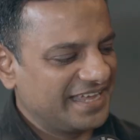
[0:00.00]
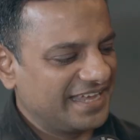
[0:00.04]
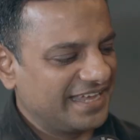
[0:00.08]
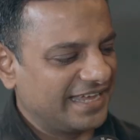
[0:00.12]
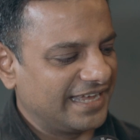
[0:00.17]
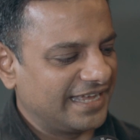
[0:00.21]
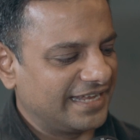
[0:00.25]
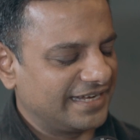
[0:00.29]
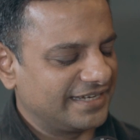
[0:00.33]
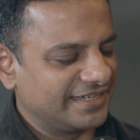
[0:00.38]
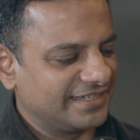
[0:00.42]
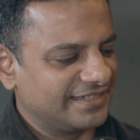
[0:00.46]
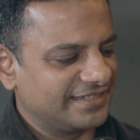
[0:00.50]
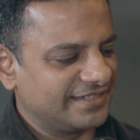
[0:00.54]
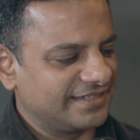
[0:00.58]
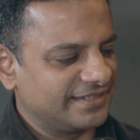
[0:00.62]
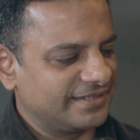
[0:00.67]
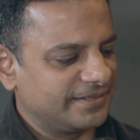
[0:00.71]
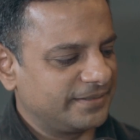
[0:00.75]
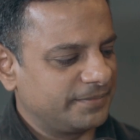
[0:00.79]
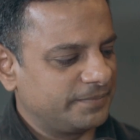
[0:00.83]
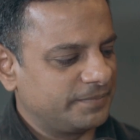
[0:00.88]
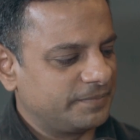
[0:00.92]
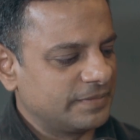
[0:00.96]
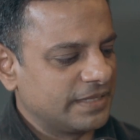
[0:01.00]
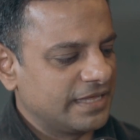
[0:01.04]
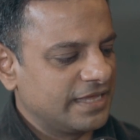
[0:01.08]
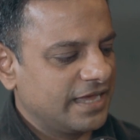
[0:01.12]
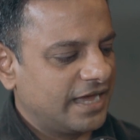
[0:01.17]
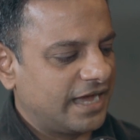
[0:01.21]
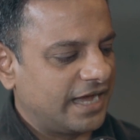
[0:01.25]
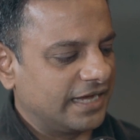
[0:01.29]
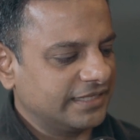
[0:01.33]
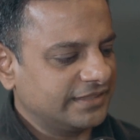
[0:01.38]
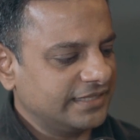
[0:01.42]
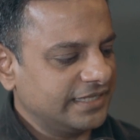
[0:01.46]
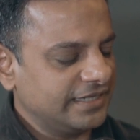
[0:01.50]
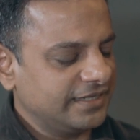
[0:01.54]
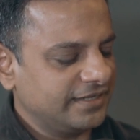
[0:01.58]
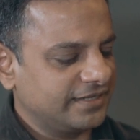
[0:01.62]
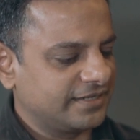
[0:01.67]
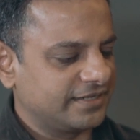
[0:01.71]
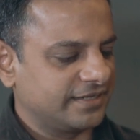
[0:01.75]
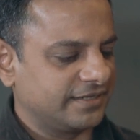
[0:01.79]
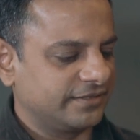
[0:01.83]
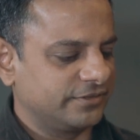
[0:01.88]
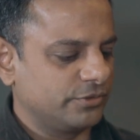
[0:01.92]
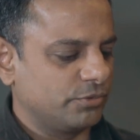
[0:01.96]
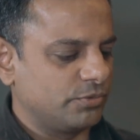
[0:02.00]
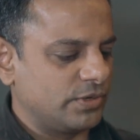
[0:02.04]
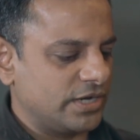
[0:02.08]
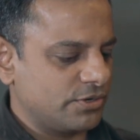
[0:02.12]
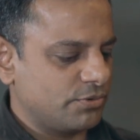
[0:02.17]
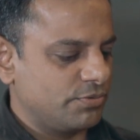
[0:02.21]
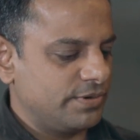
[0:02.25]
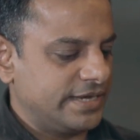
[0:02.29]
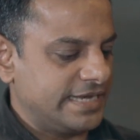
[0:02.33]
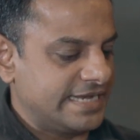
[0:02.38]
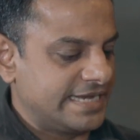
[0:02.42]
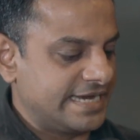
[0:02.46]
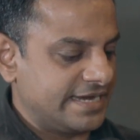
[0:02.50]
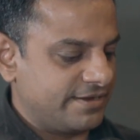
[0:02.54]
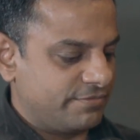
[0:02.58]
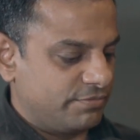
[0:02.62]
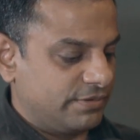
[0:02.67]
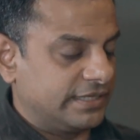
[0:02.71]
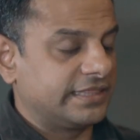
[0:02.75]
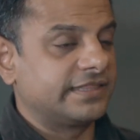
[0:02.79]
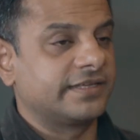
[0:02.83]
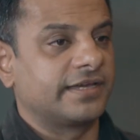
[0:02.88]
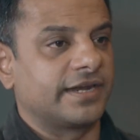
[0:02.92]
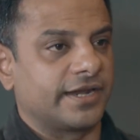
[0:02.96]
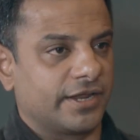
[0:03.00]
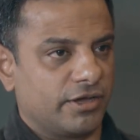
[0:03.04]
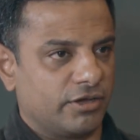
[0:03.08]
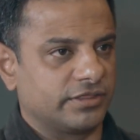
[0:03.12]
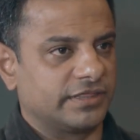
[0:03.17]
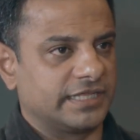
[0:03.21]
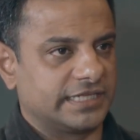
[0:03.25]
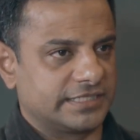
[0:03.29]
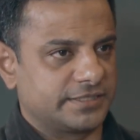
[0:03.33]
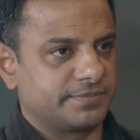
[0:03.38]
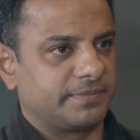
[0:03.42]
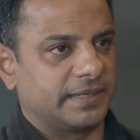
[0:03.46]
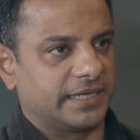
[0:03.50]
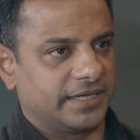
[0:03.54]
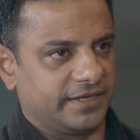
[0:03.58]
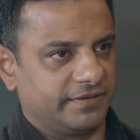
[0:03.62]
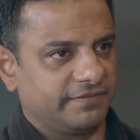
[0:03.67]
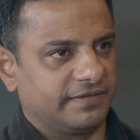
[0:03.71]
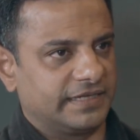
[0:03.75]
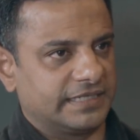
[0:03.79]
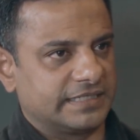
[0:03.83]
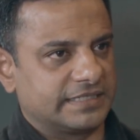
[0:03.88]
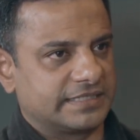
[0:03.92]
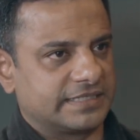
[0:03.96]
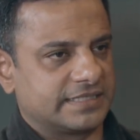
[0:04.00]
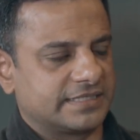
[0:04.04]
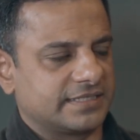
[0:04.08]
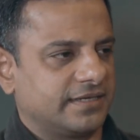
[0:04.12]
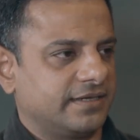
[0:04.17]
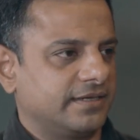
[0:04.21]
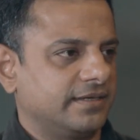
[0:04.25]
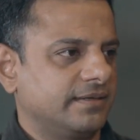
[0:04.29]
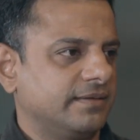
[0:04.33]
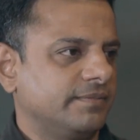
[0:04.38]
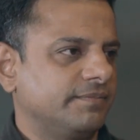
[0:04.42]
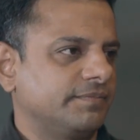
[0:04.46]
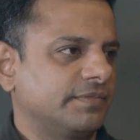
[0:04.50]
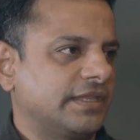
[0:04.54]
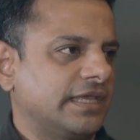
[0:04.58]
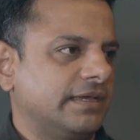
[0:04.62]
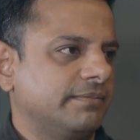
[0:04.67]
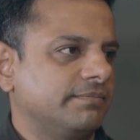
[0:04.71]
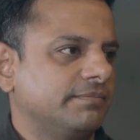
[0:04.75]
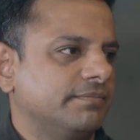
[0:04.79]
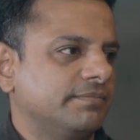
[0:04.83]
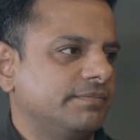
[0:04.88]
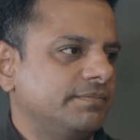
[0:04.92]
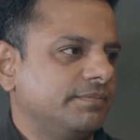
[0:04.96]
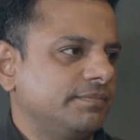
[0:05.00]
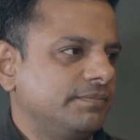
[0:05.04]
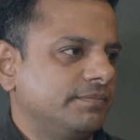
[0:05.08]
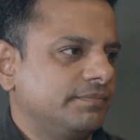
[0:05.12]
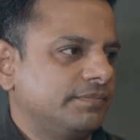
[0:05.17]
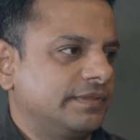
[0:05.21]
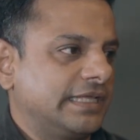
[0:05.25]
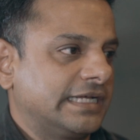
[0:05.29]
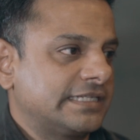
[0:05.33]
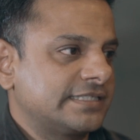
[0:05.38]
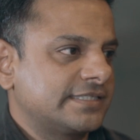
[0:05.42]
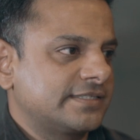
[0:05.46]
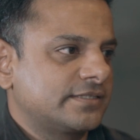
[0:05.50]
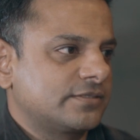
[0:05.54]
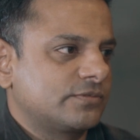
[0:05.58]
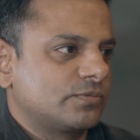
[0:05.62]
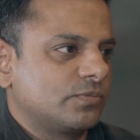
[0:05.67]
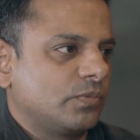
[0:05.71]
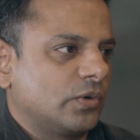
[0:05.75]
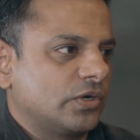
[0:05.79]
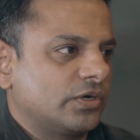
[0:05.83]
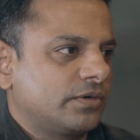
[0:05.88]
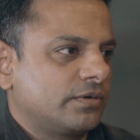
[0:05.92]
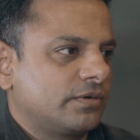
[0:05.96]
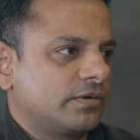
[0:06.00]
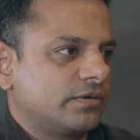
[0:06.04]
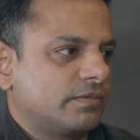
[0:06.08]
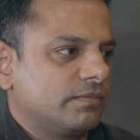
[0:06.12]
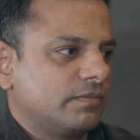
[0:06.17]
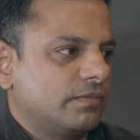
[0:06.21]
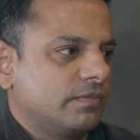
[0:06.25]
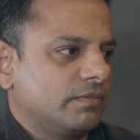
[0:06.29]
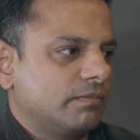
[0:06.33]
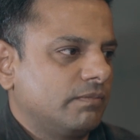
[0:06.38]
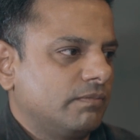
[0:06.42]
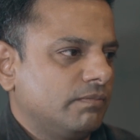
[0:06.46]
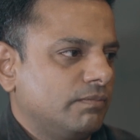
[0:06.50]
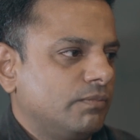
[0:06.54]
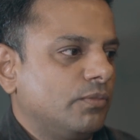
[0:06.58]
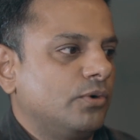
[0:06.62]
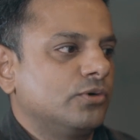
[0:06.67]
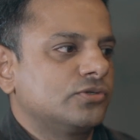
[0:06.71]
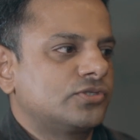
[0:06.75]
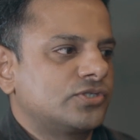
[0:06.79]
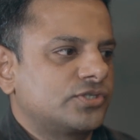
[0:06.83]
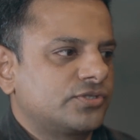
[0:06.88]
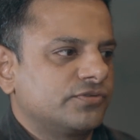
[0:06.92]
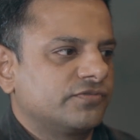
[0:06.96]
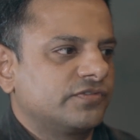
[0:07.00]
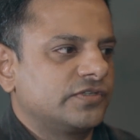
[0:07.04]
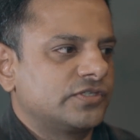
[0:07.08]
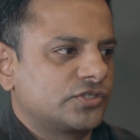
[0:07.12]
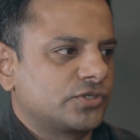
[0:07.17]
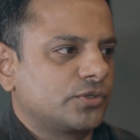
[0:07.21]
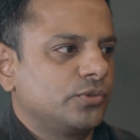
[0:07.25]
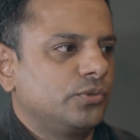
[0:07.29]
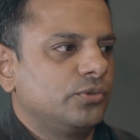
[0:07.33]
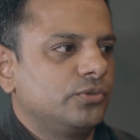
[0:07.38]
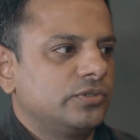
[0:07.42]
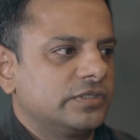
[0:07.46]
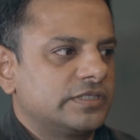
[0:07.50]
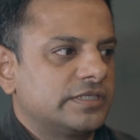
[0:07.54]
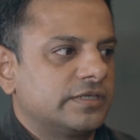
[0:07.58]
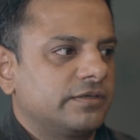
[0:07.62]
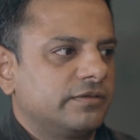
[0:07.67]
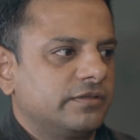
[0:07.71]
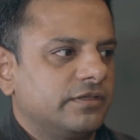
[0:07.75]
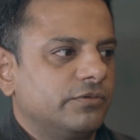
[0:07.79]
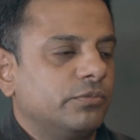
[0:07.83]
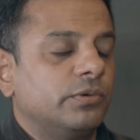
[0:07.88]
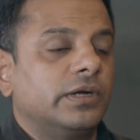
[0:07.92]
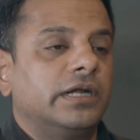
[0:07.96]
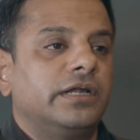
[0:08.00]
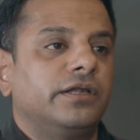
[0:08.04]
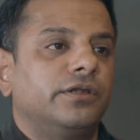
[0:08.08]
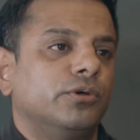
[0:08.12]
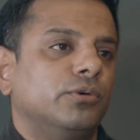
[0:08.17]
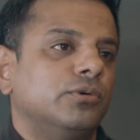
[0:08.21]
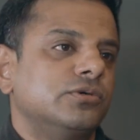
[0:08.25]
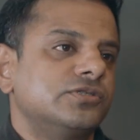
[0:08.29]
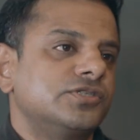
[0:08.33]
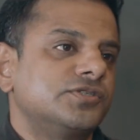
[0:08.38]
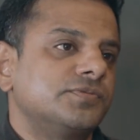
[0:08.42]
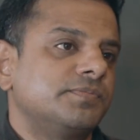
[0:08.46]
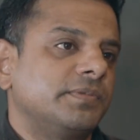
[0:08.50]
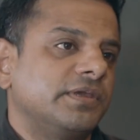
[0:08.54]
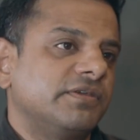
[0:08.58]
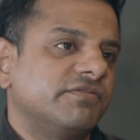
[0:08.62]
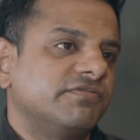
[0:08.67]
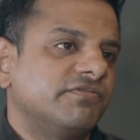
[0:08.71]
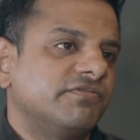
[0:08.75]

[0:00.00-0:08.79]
And I think the work we did with Crayon, that's my events. That's what most of the schools in the world knows me